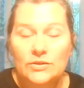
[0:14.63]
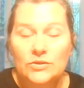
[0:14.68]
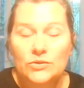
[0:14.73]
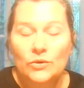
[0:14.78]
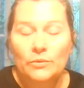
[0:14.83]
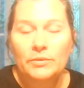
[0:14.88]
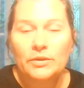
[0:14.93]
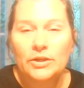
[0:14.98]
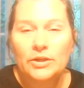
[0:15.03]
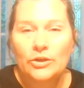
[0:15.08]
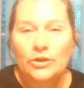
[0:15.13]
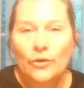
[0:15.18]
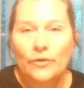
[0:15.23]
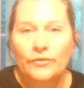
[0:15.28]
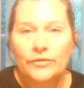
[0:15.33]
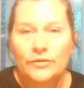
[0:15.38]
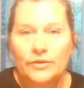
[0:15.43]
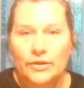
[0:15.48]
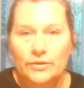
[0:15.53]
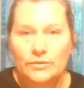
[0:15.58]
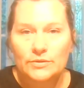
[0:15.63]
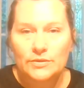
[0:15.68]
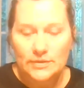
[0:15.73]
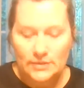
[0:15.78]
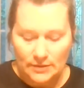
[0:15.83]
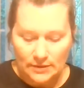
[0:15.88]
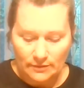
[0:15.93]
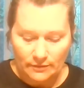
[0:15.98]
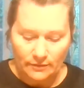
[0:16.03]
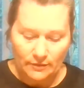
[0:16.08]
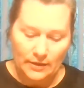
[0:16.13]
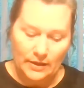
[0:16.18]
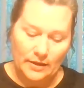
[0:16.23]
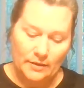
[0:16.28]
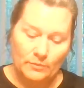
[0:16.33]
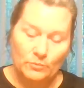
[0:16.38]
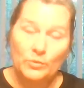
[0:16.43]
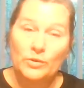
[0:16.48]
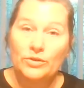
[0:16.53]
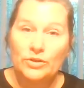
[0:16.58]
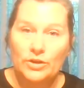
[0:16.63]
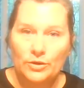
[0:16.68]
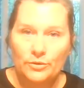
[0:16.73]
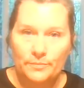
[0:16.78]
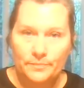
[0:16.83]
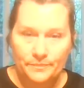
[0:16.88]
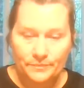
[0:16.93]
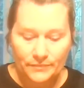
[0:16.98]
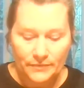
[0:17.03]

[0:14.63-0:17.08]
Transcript: So I'm going to go over those with you.